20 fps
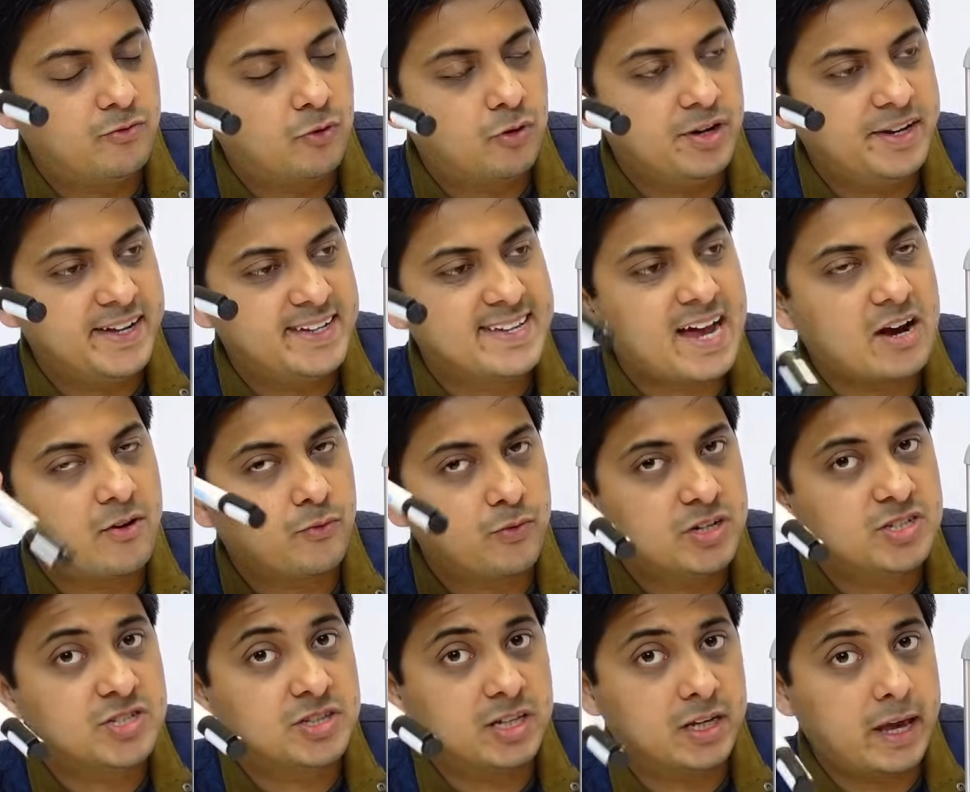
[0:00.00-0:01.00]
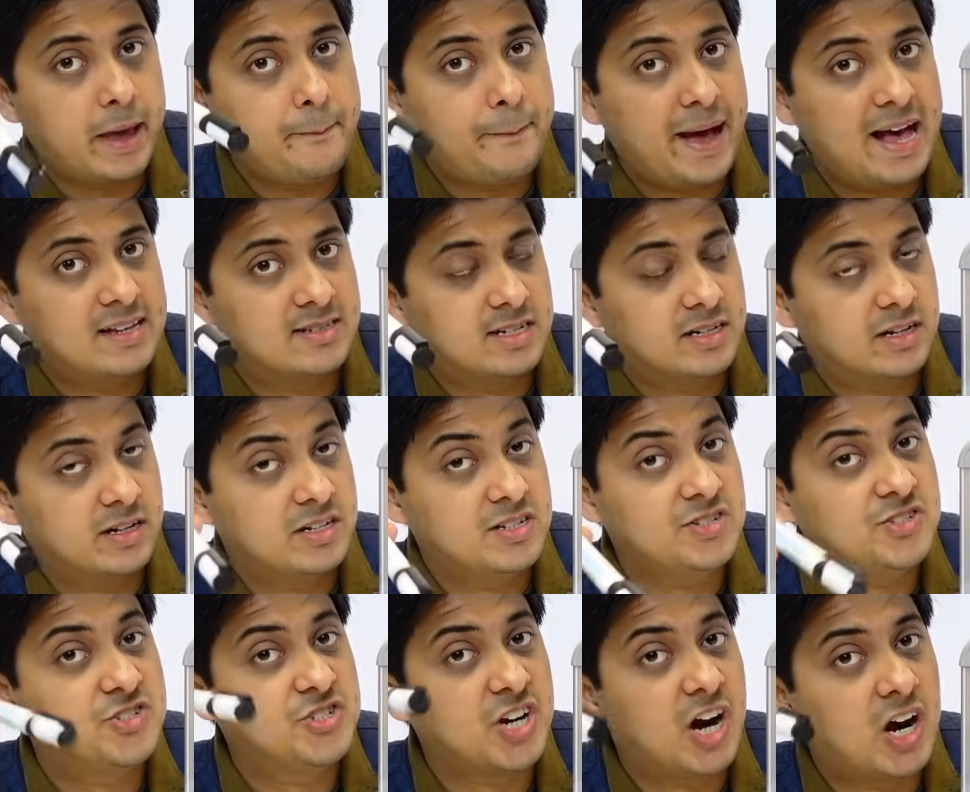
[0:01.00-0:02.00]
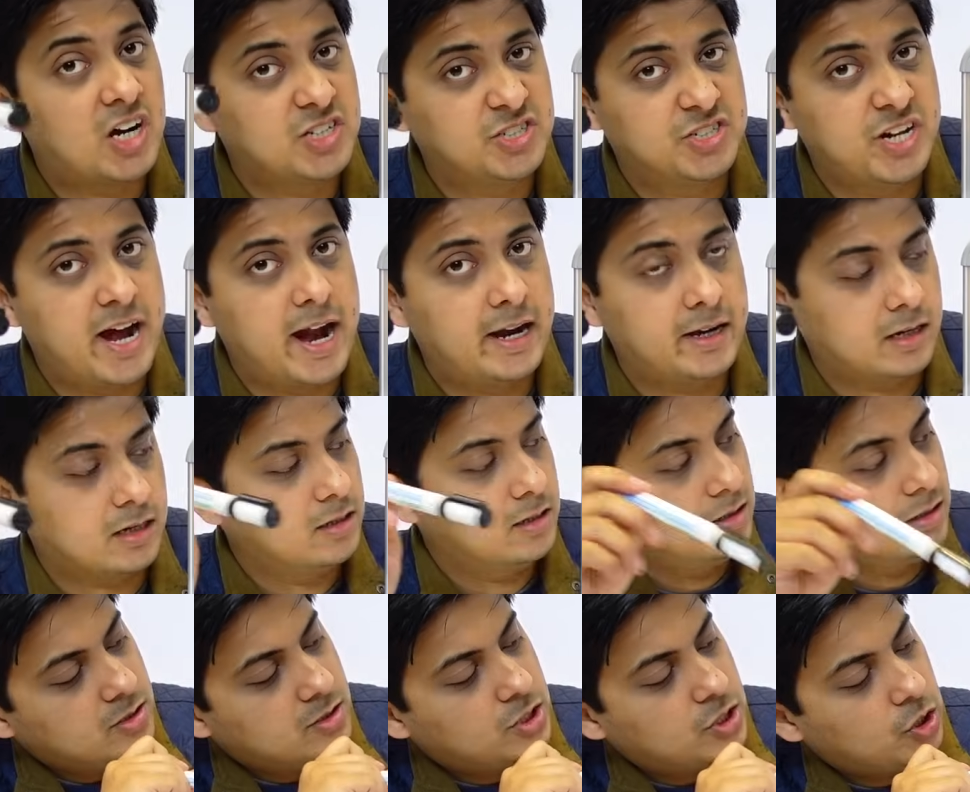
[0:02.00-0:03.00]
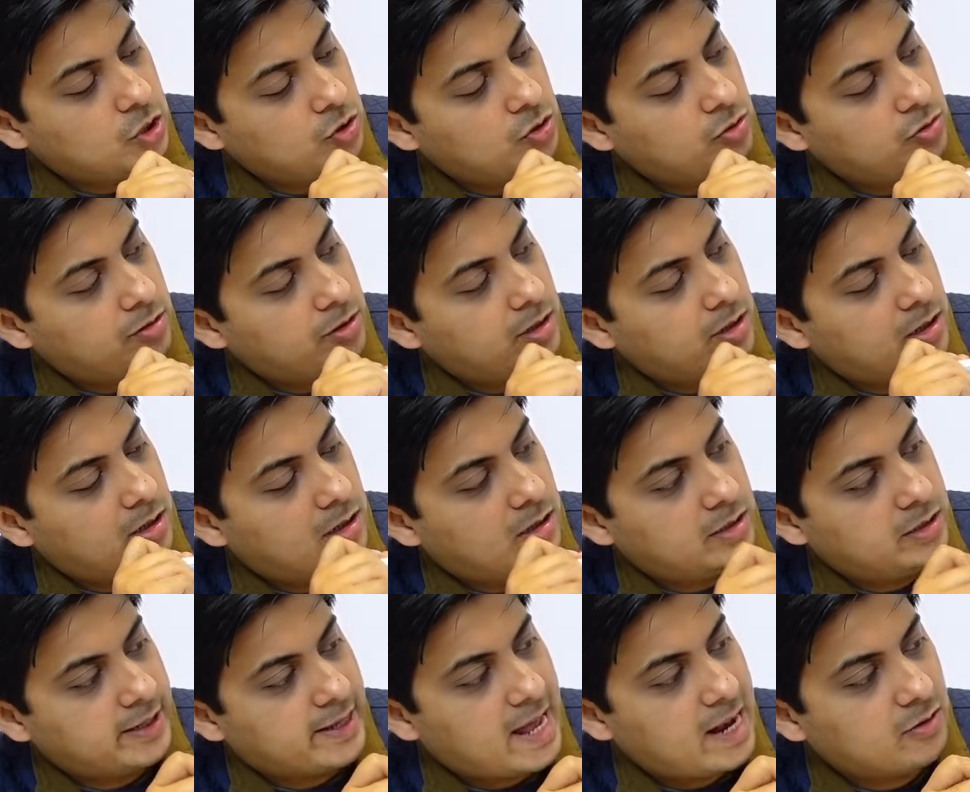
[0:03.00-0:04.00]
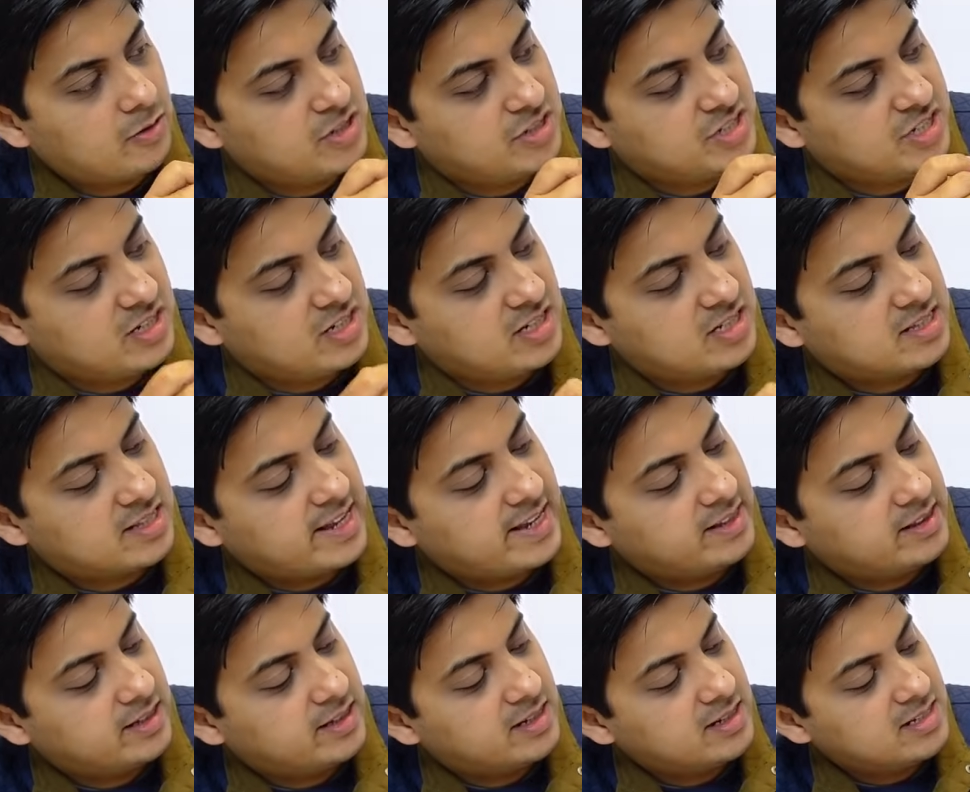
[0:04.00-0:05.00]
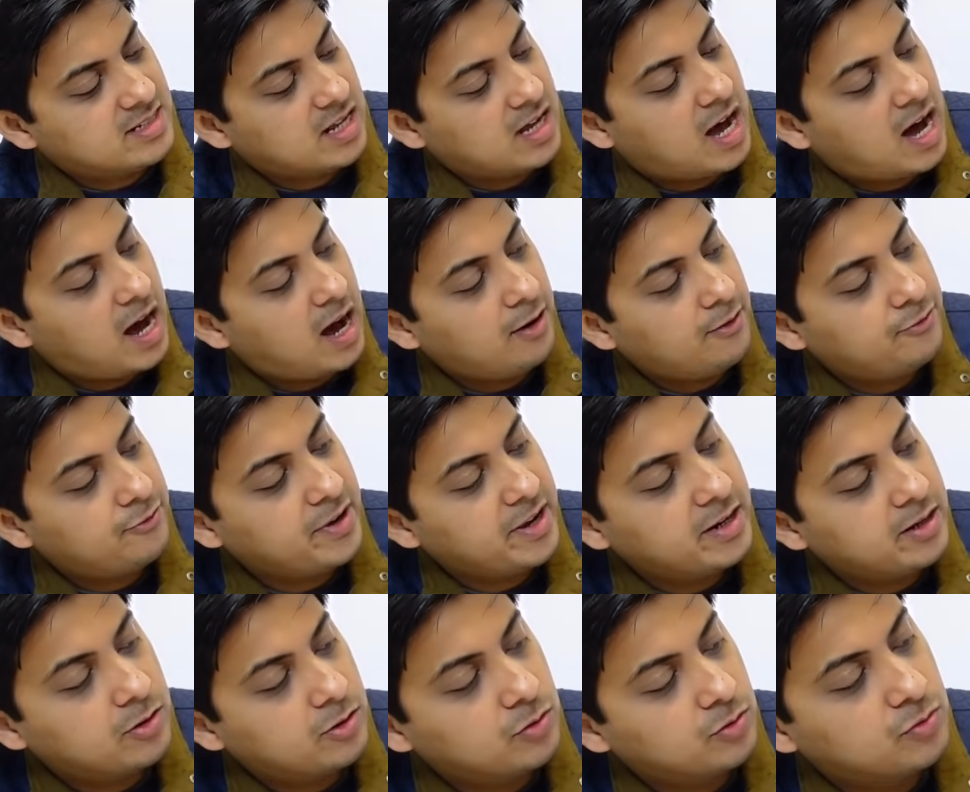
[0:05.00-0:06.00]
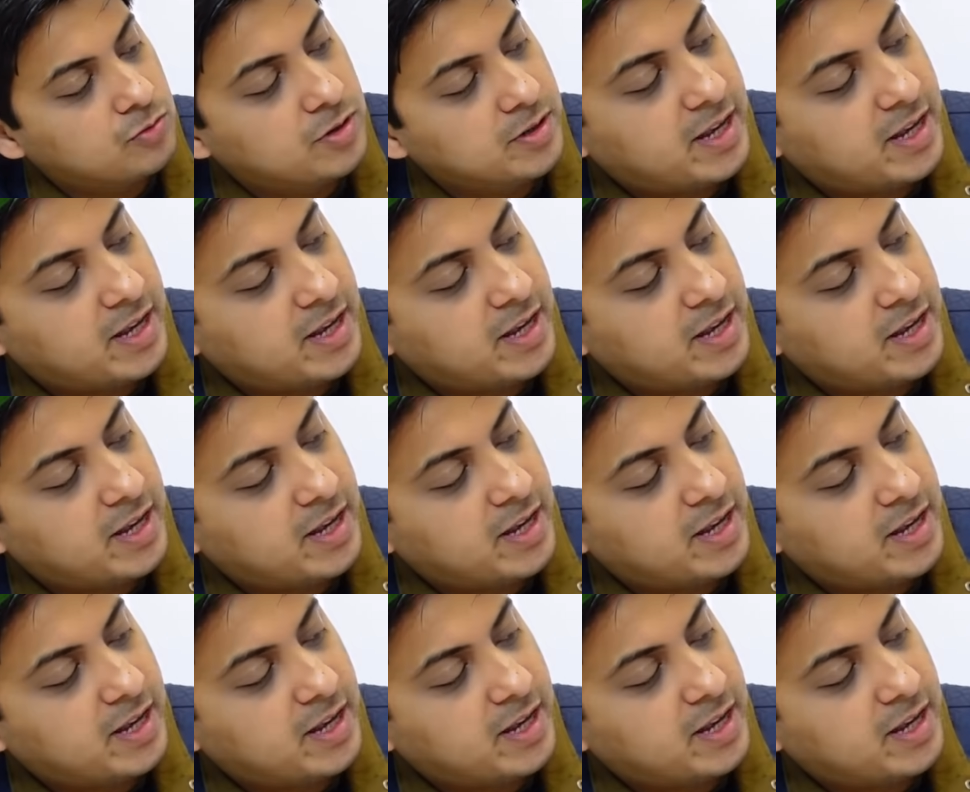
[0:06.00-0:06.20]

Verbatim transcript: voltage at which the capacitor is charged at so uh, the calculation is like this half into